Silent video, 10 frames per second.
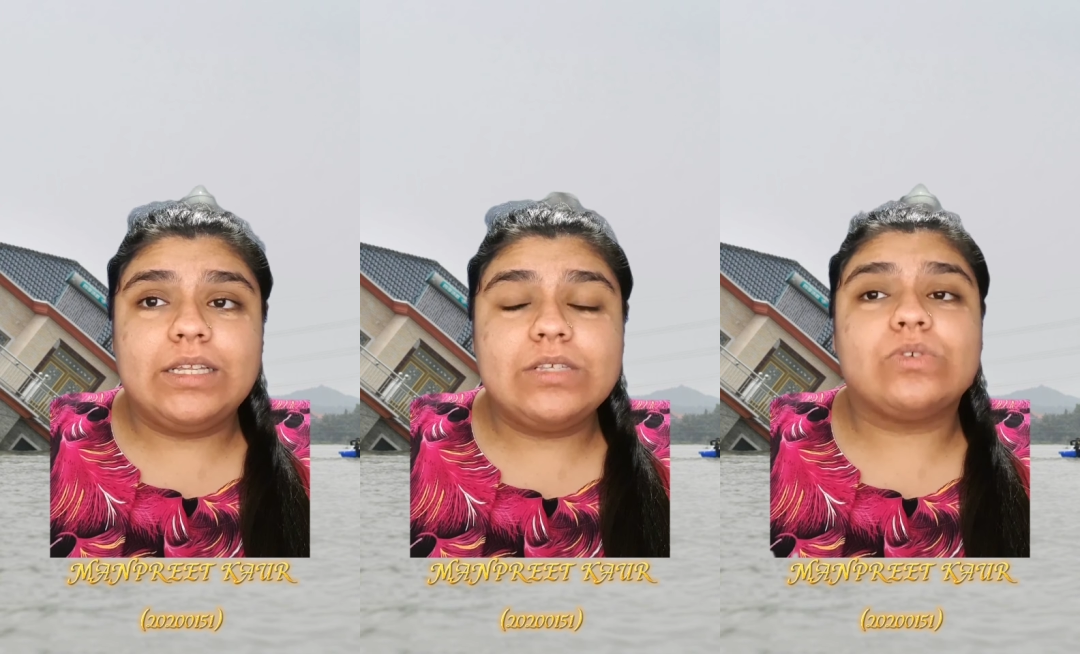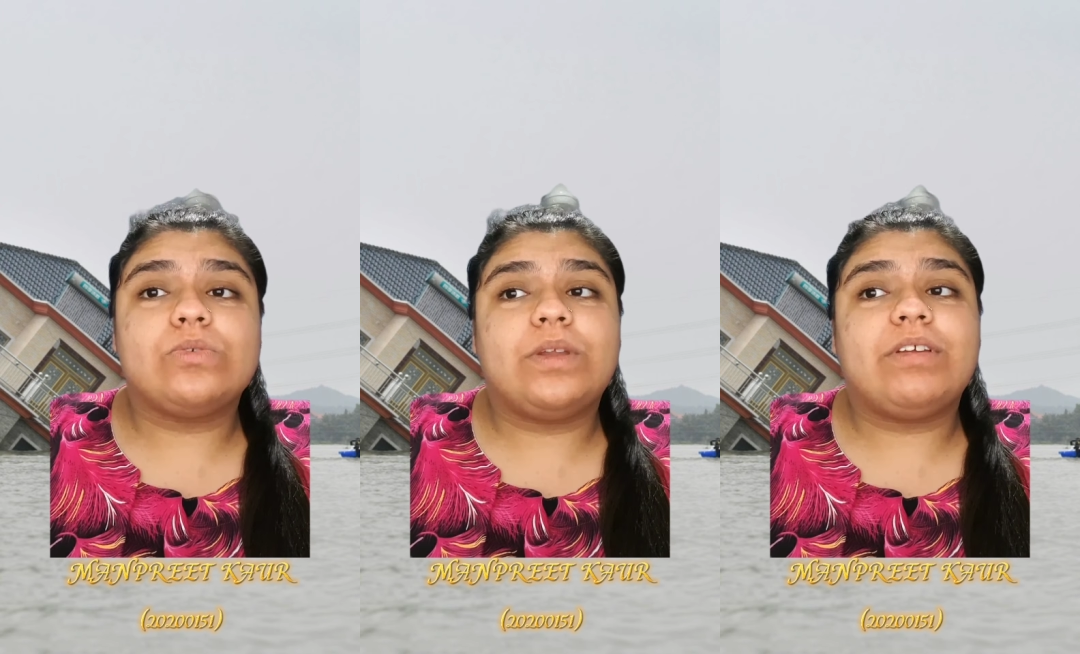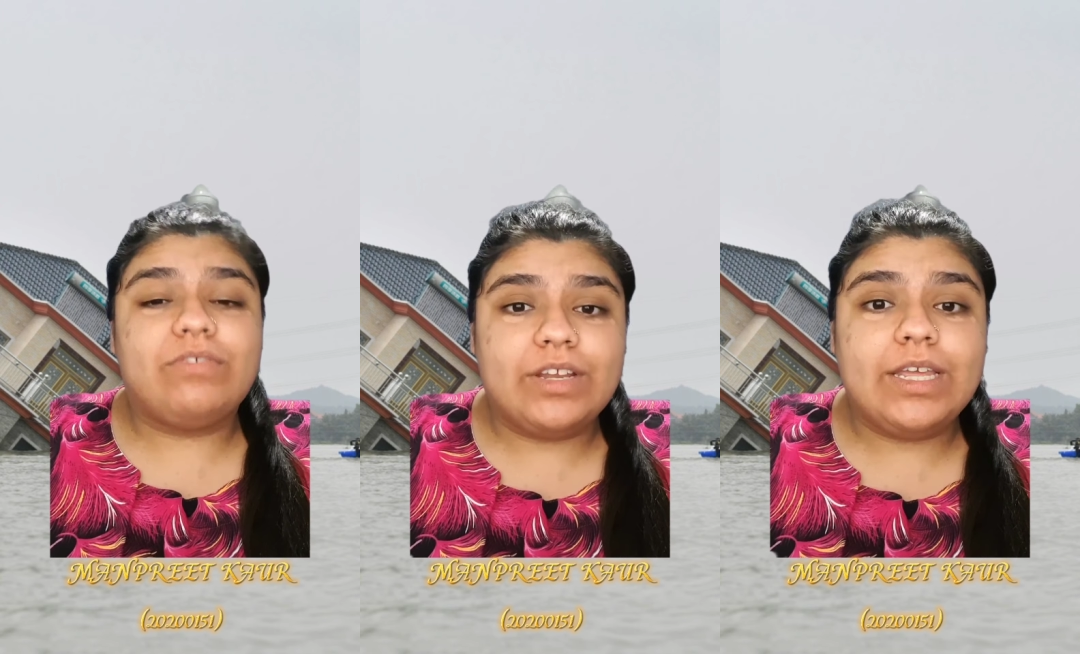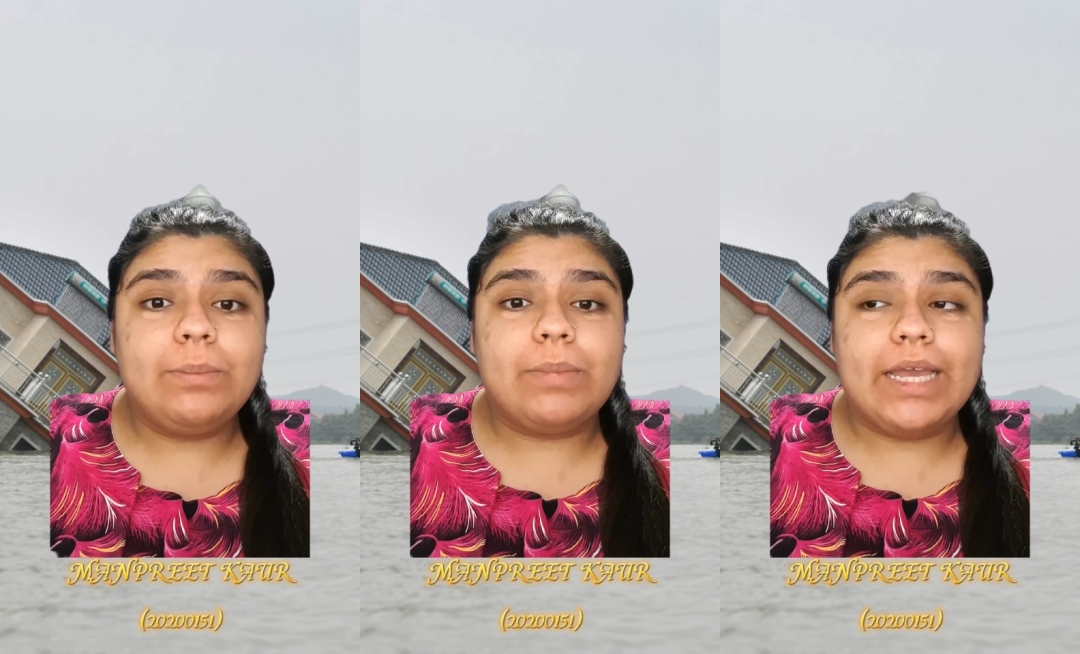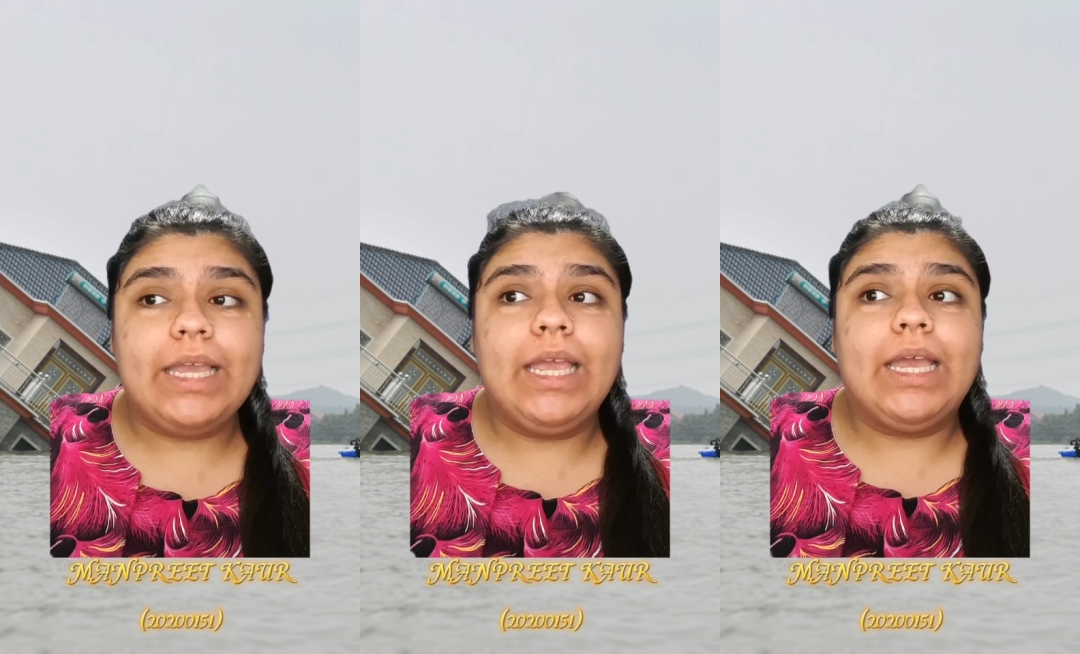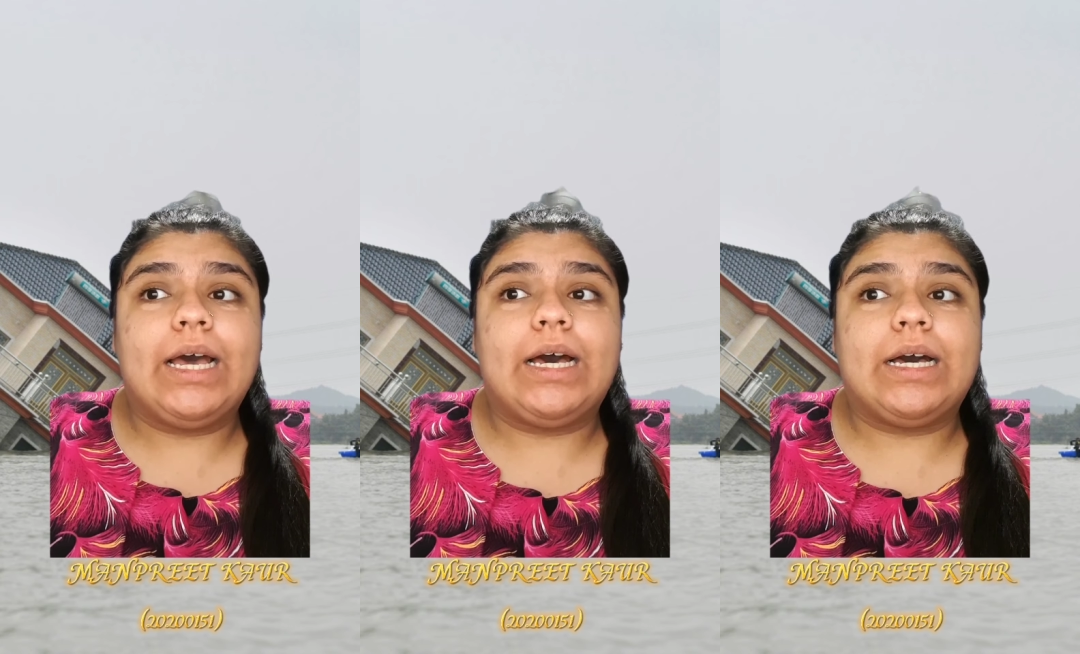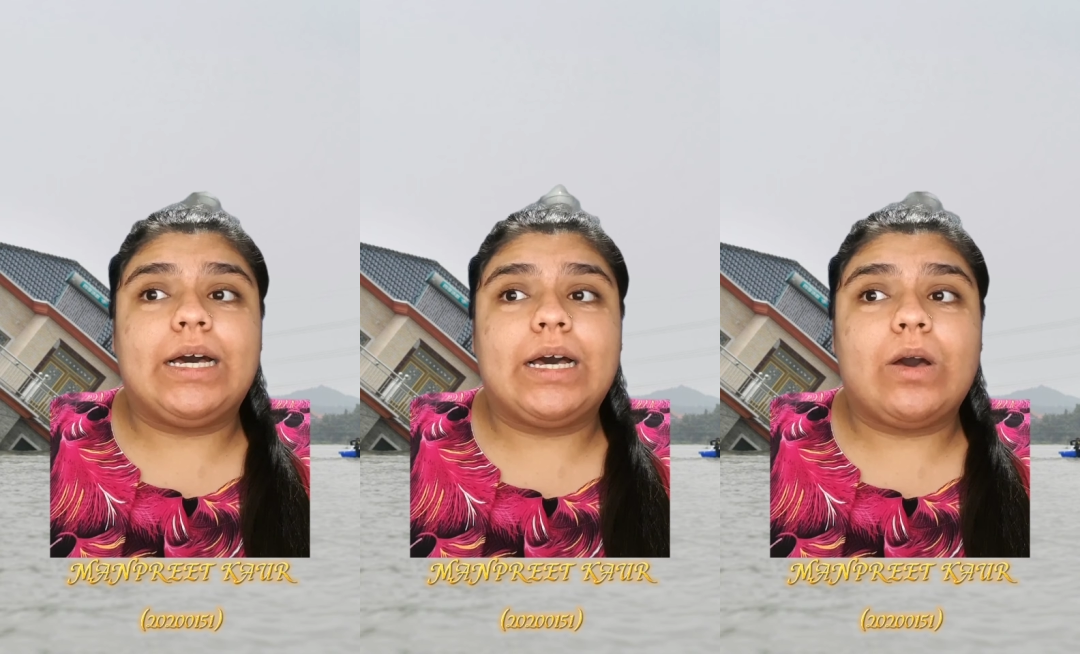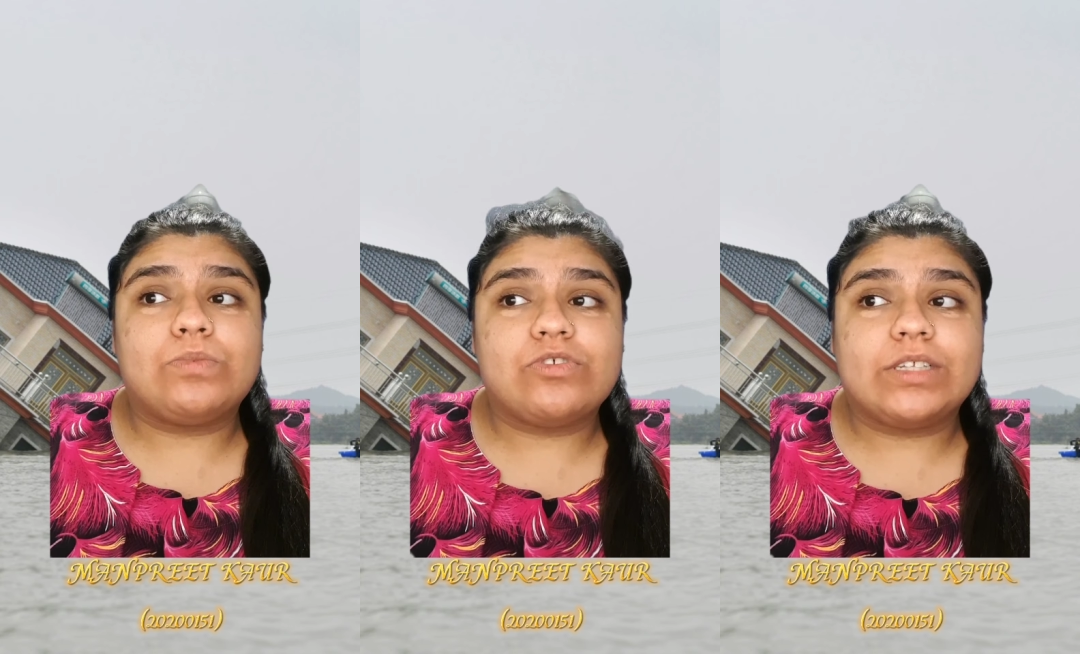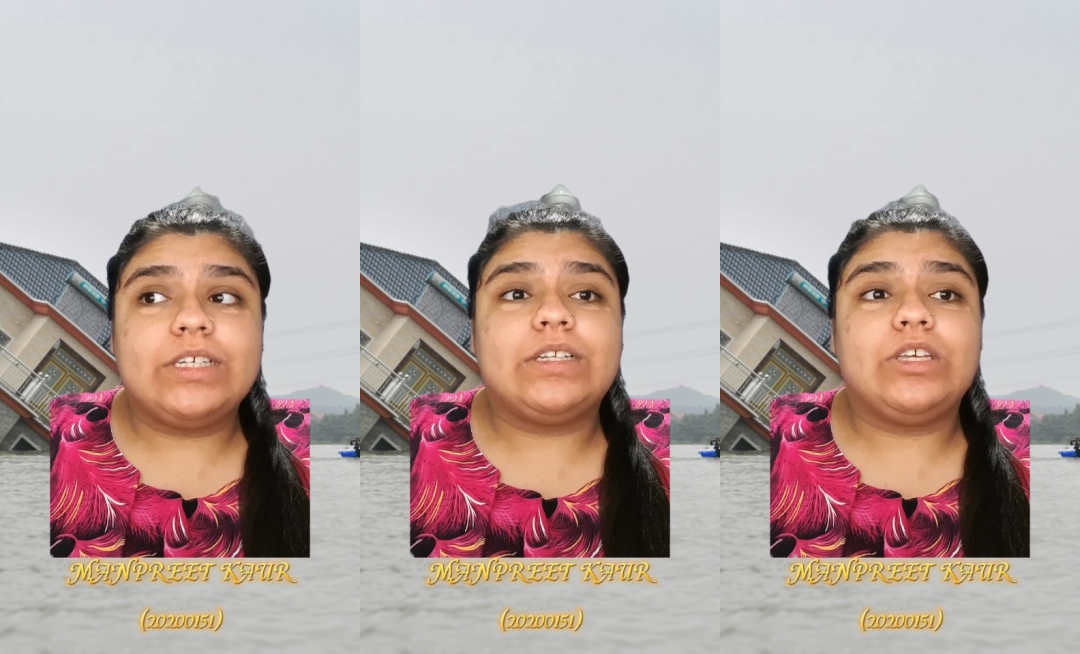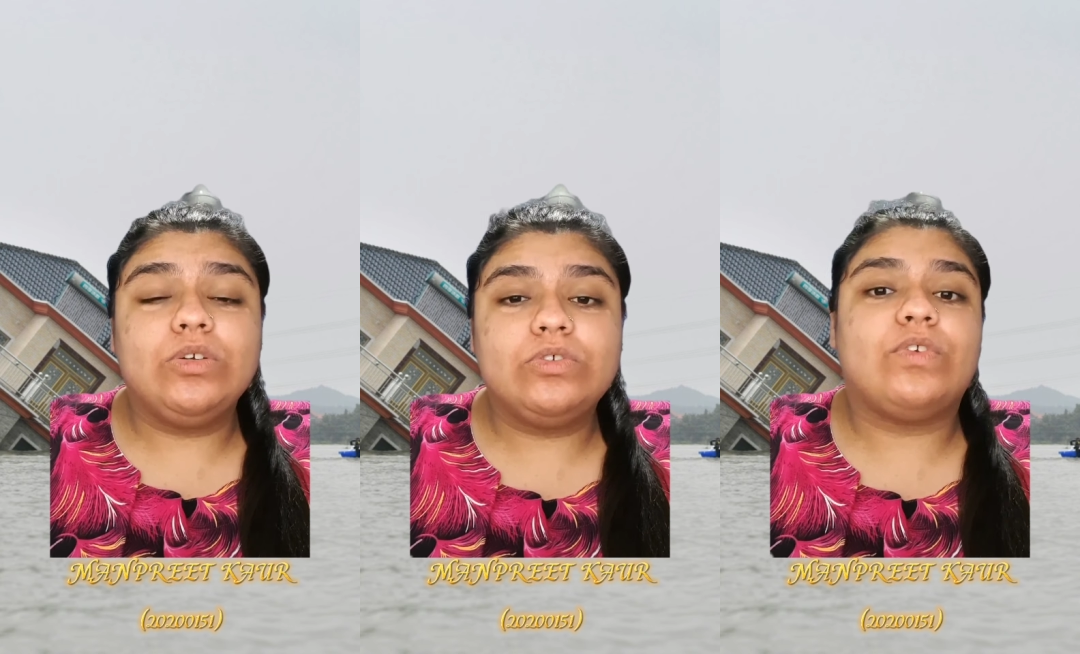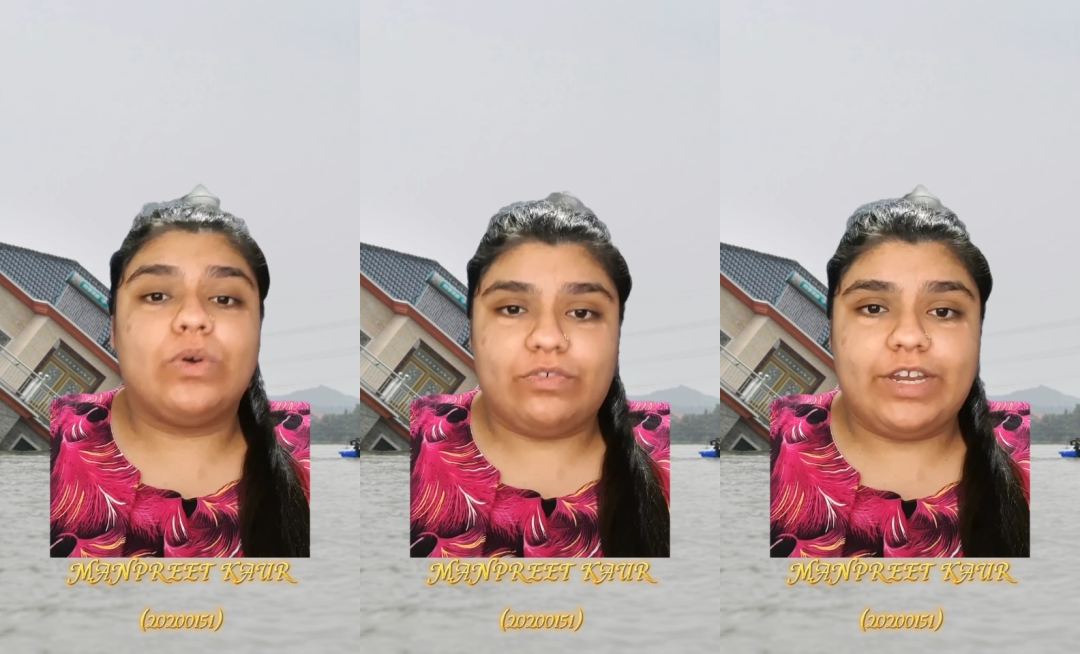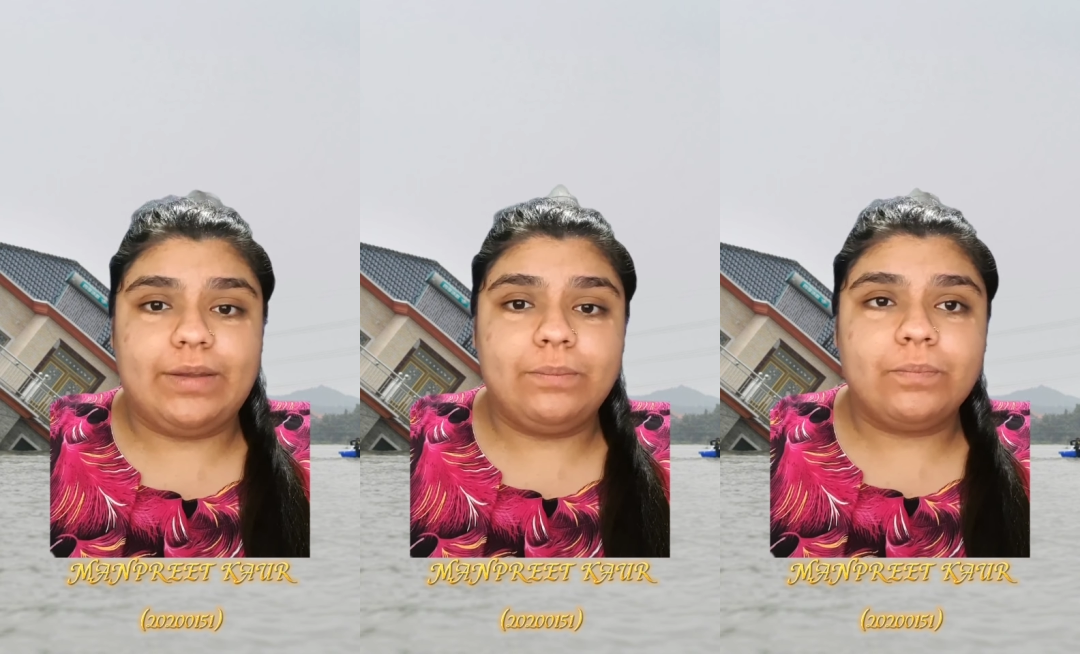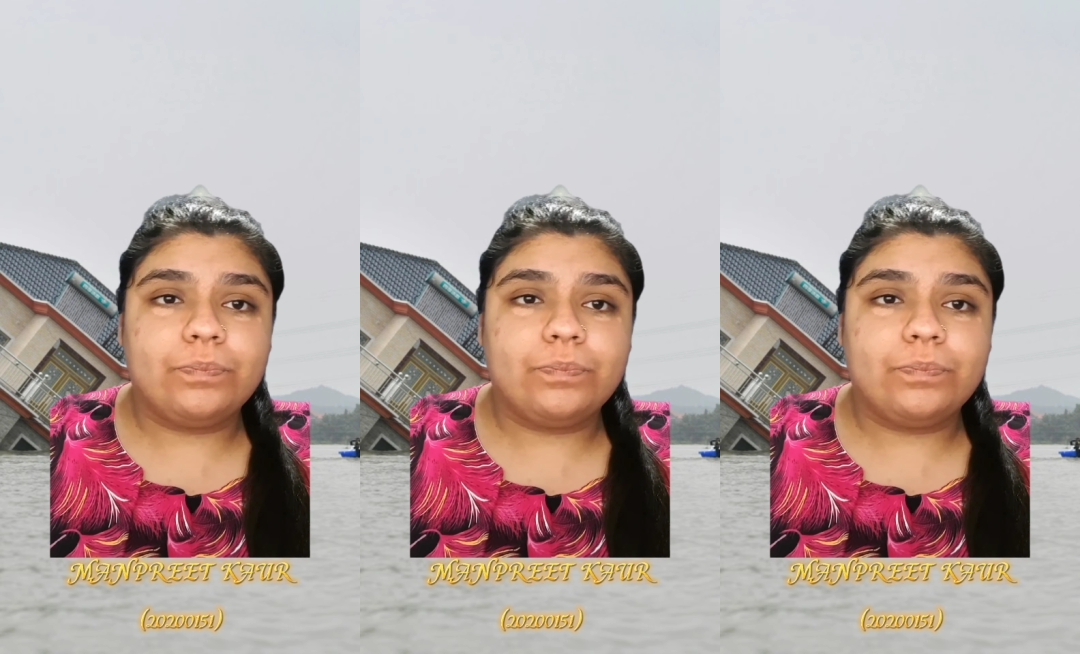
This also prevent flooding by obstructing the huge flow of rain.